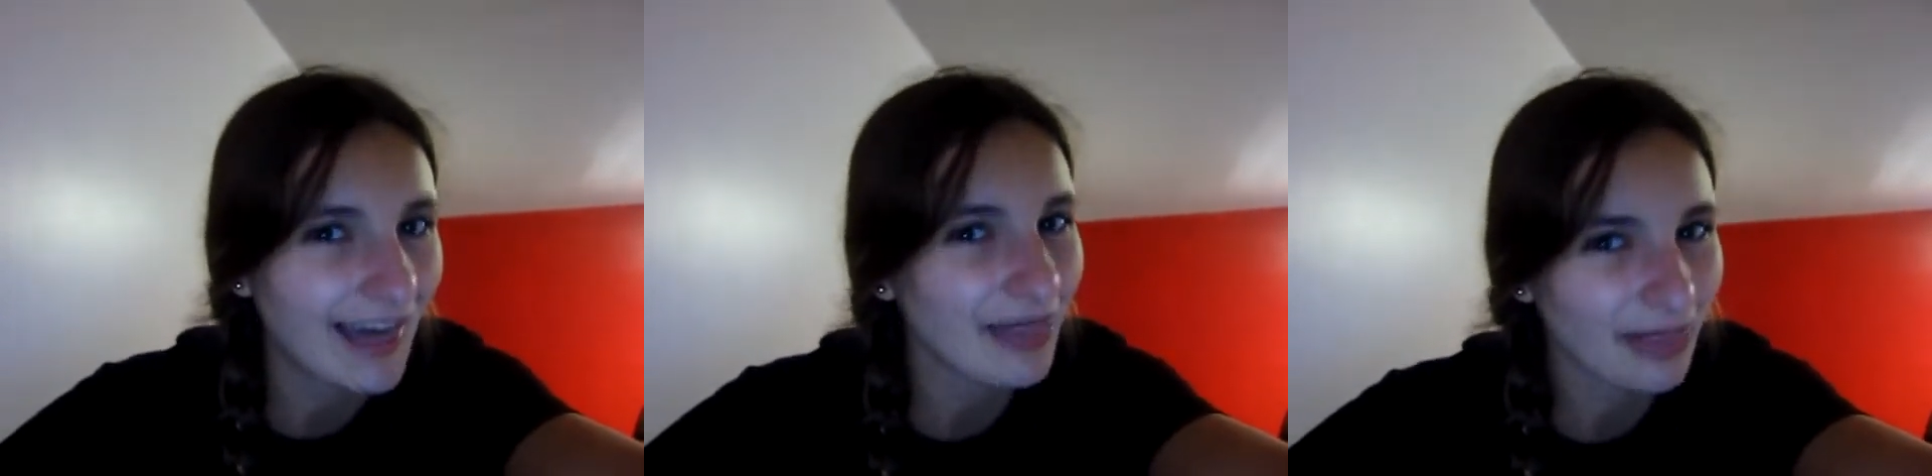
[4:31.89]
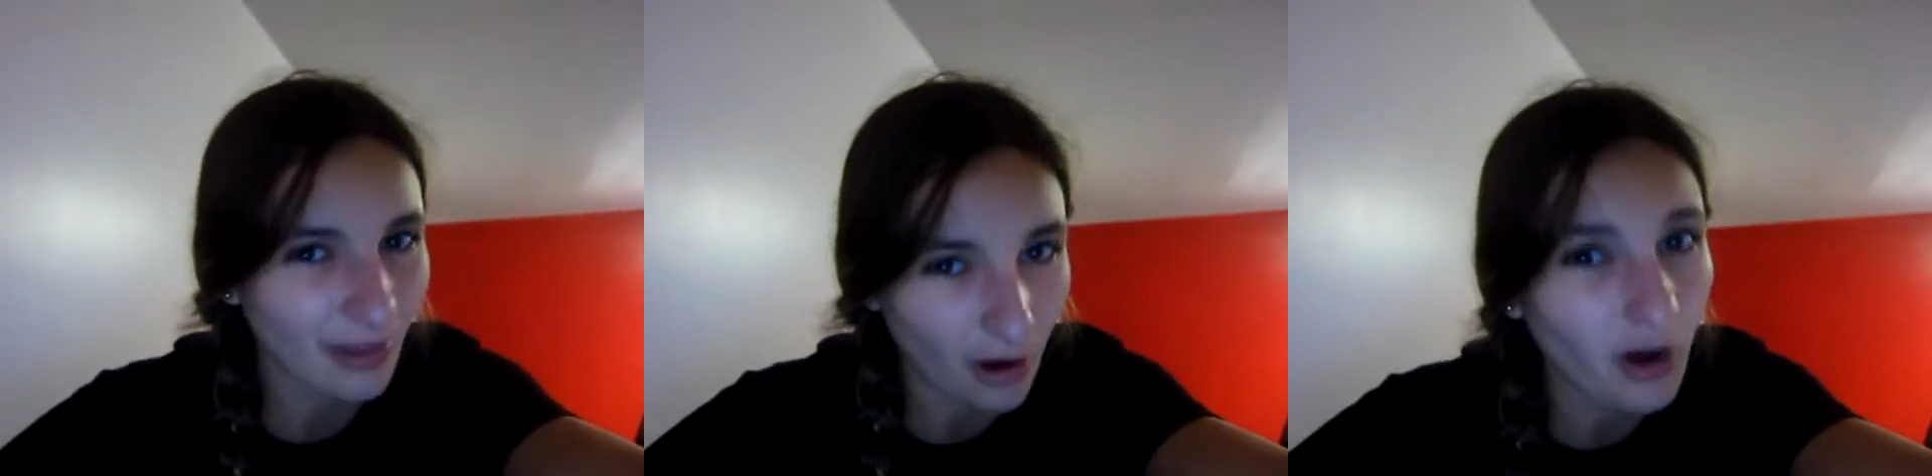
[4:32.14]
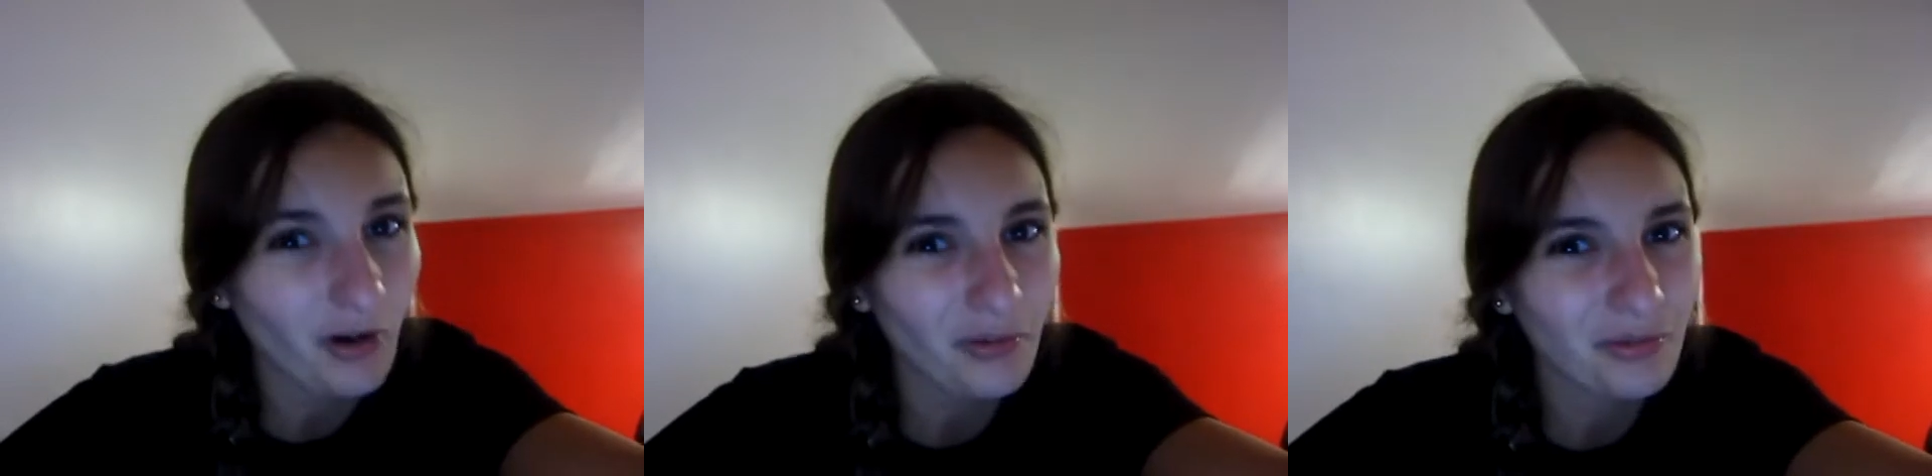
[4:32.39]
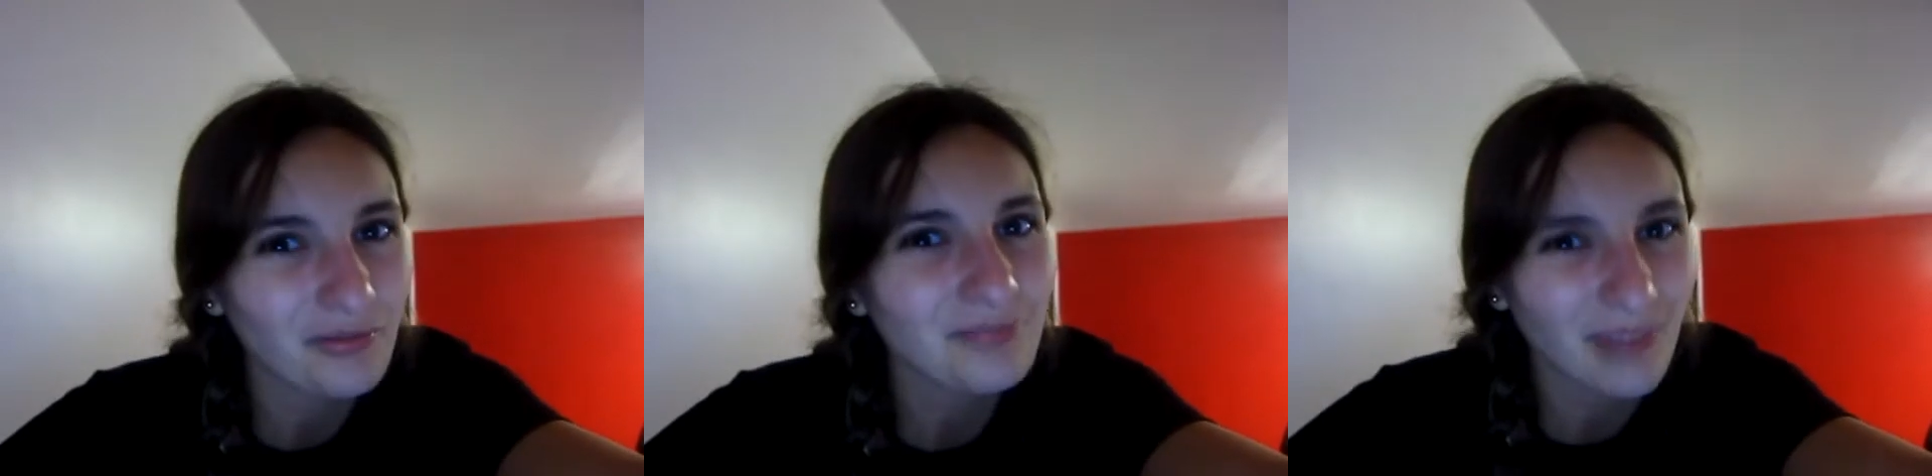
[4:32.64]
And
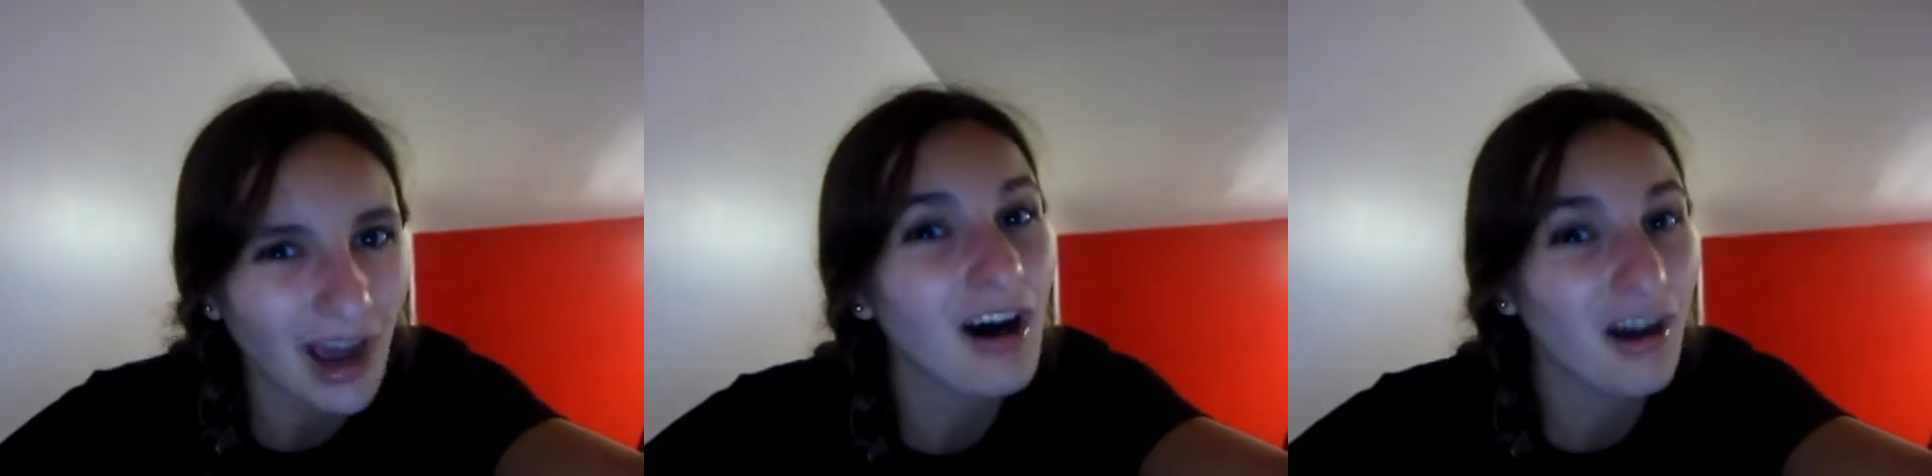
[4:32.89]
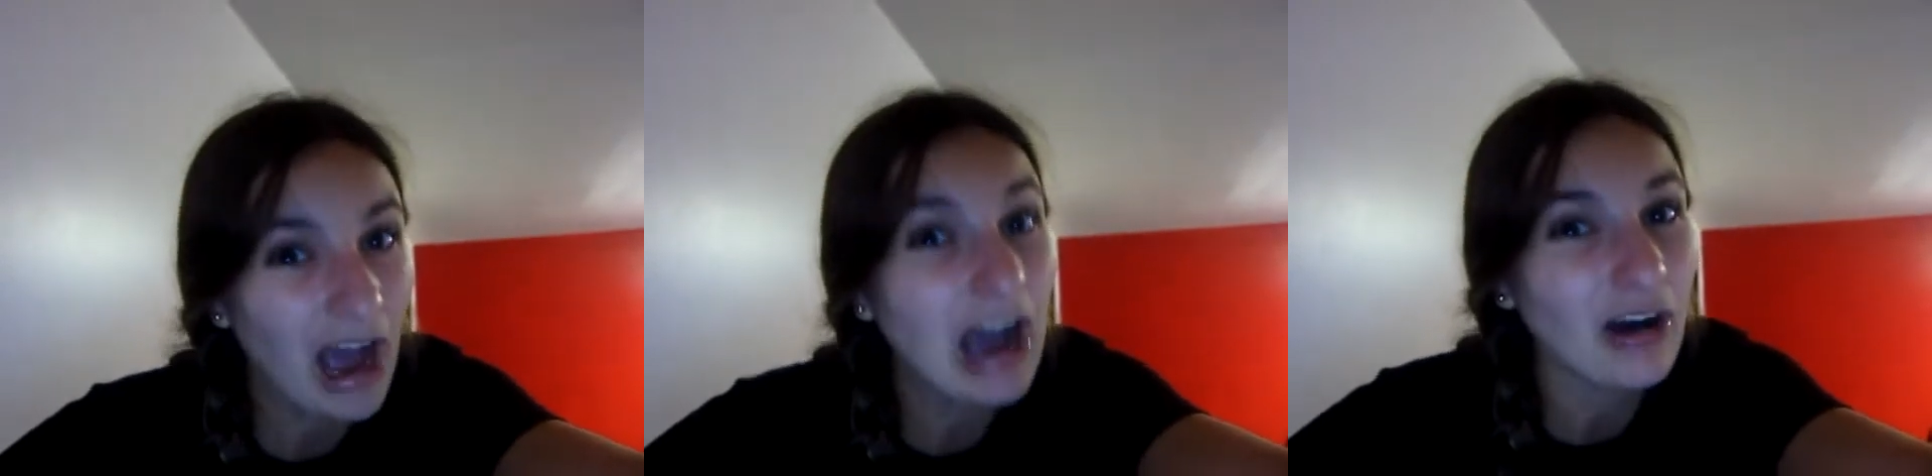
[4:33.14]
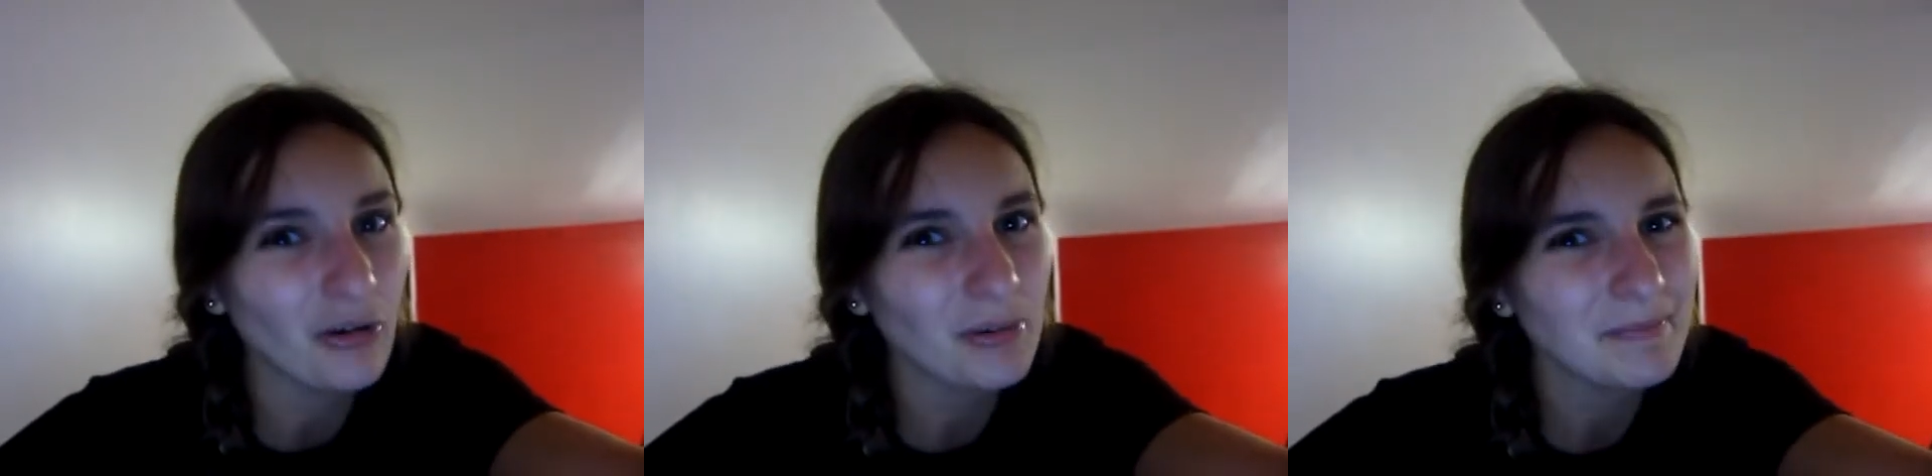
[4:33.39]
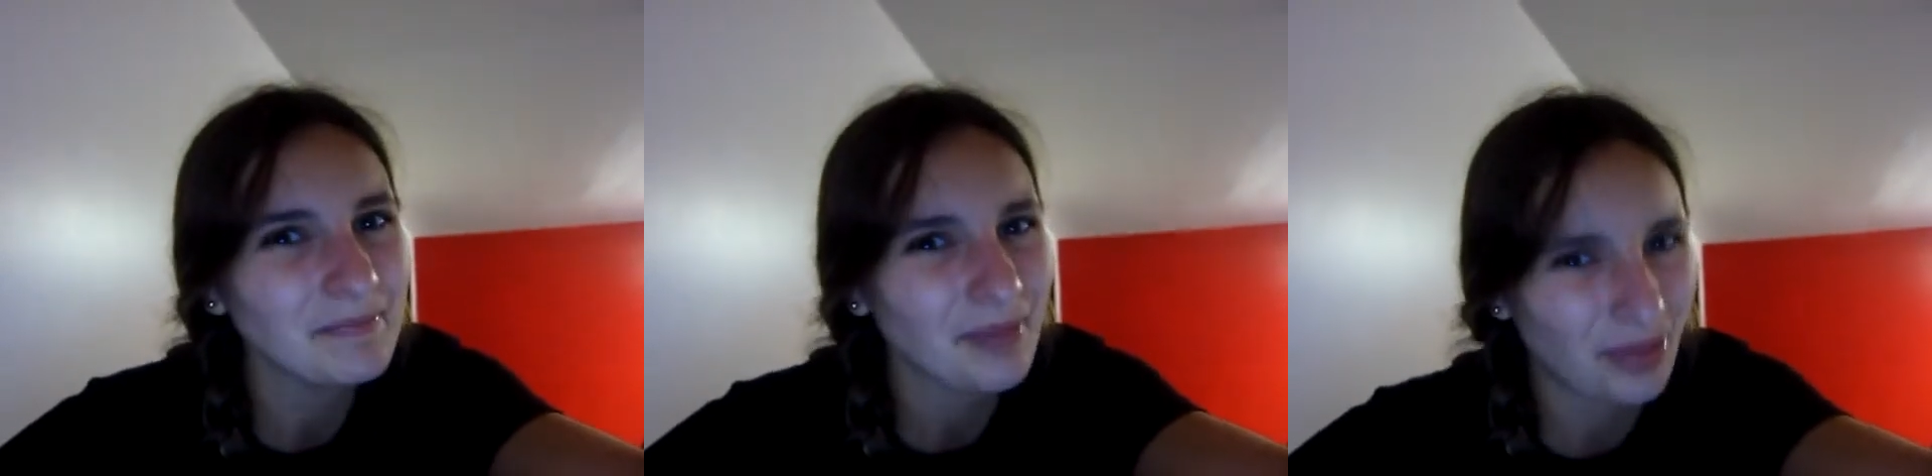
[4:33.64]

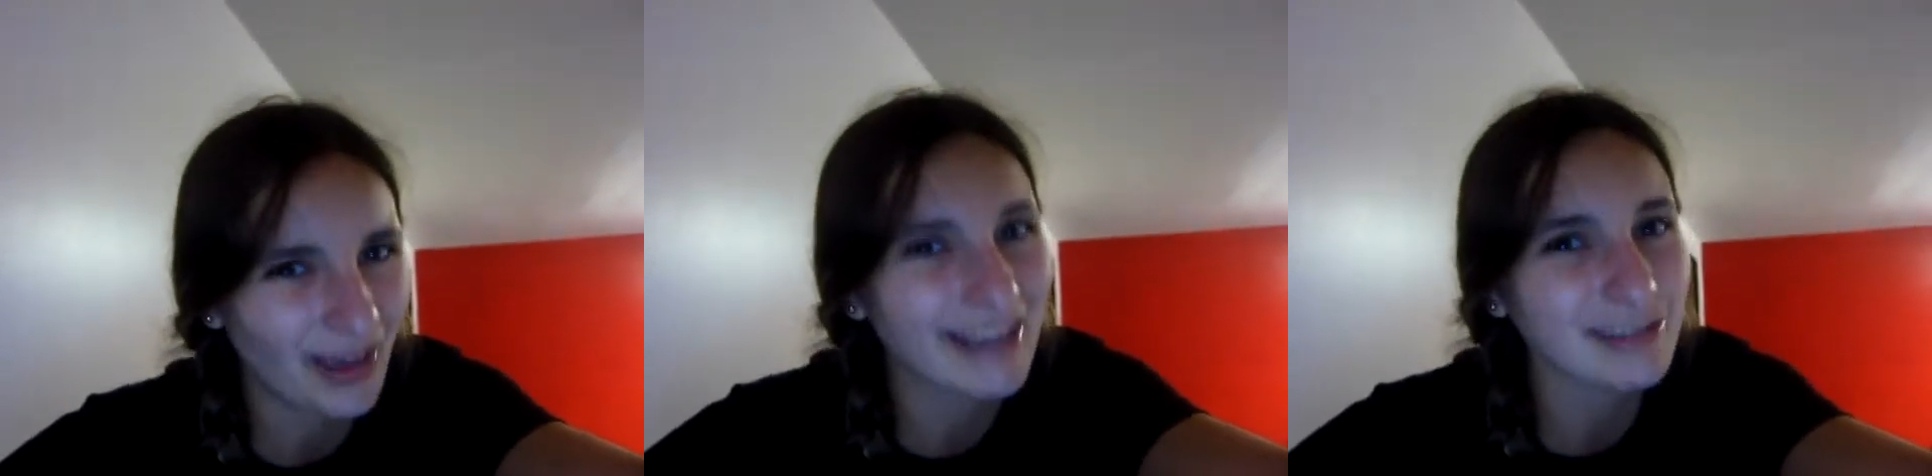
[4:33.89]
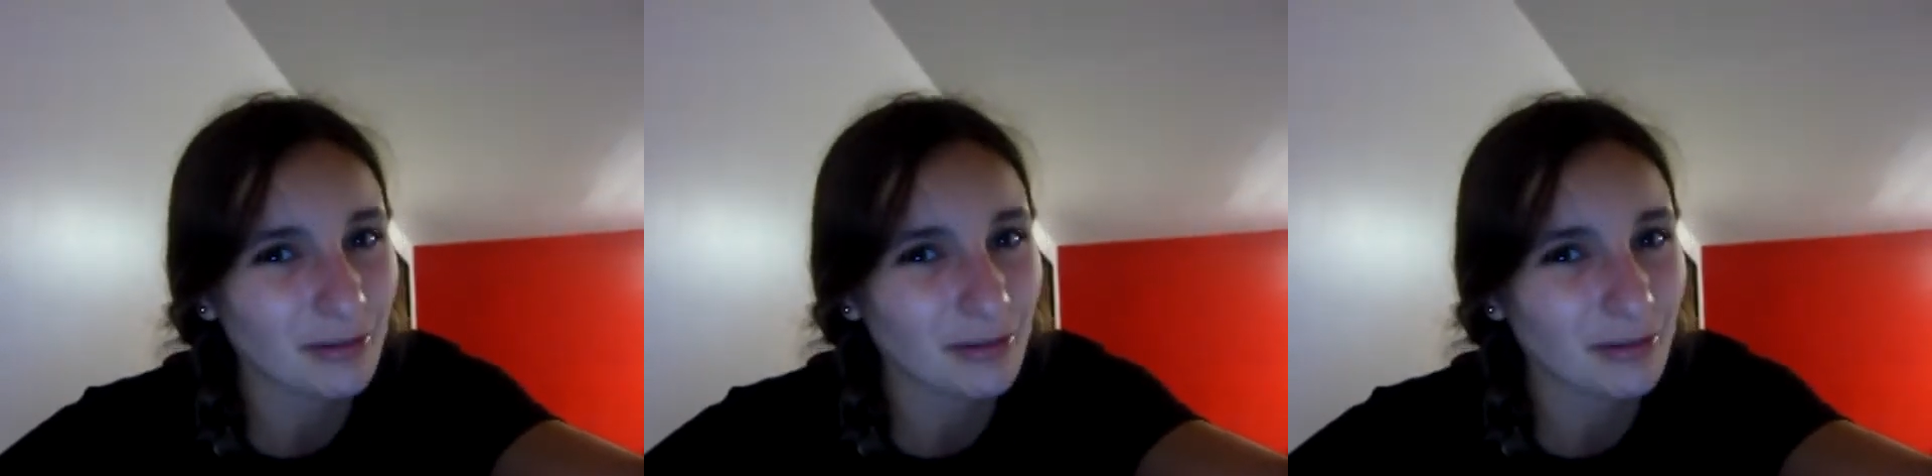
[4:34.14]
that's